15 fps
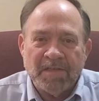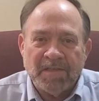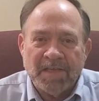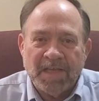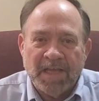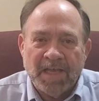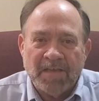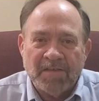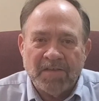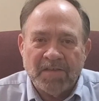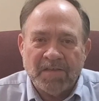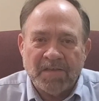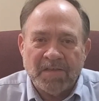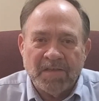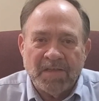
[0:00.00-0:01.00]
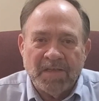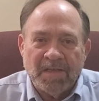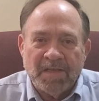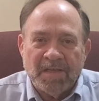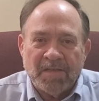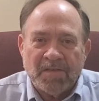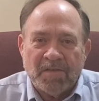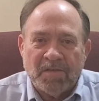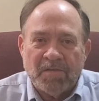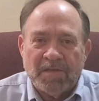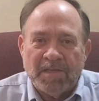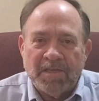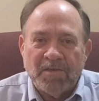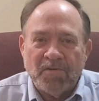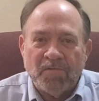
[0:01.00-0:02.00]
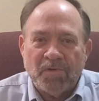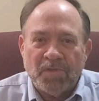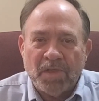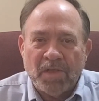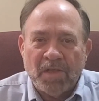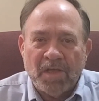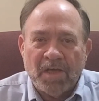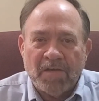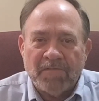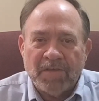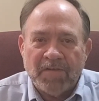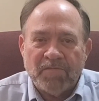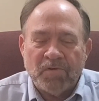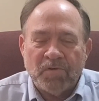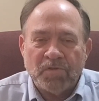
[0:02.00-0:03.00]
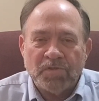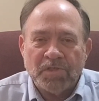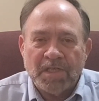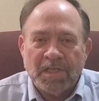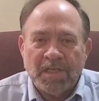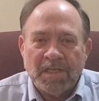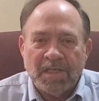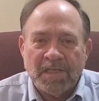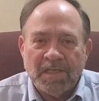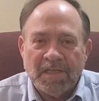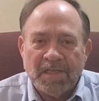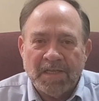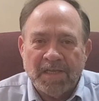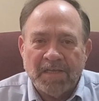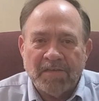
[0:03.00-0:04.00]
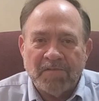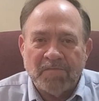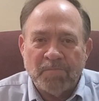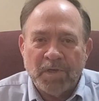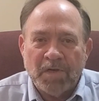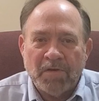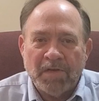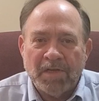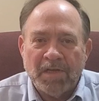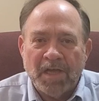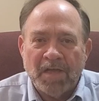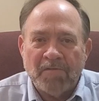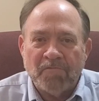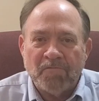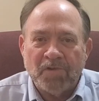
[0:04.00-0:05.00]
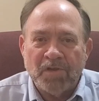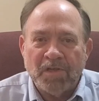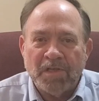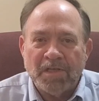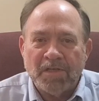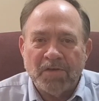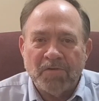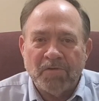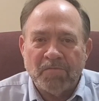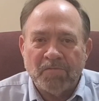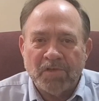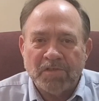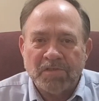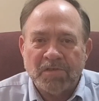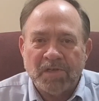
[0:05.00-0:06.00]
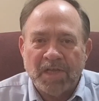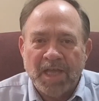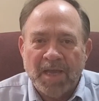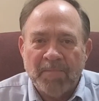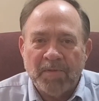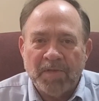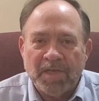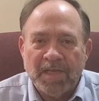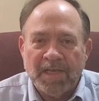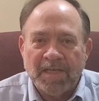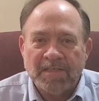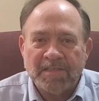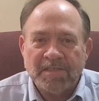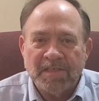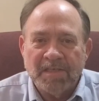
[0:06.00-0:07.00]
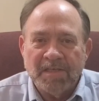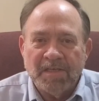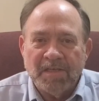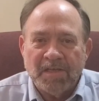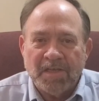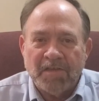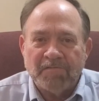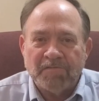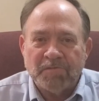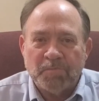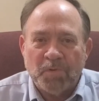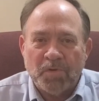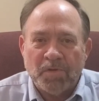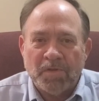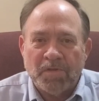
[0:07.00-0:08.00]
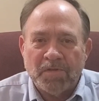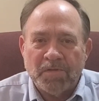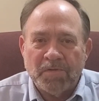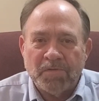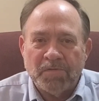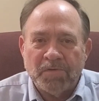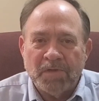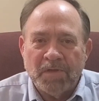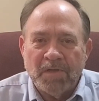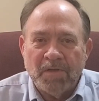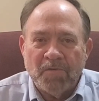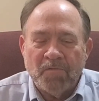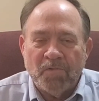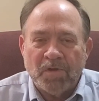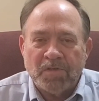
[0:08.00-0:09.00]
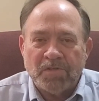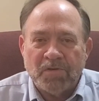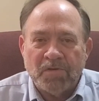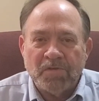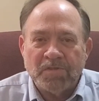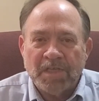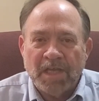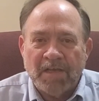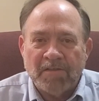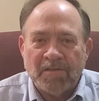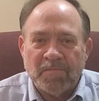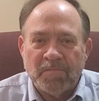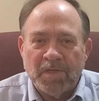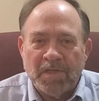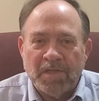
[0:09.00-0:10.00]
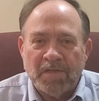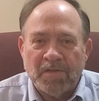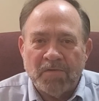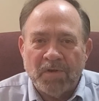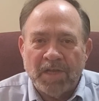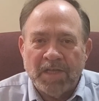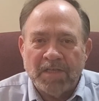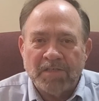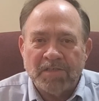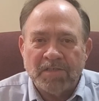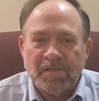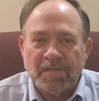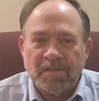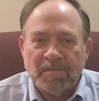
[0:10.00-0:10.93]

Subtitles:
They had to deal with a lot of adversity, and Mary, not really knowing what's going to happen next, gives birth to what turns out to be the greatest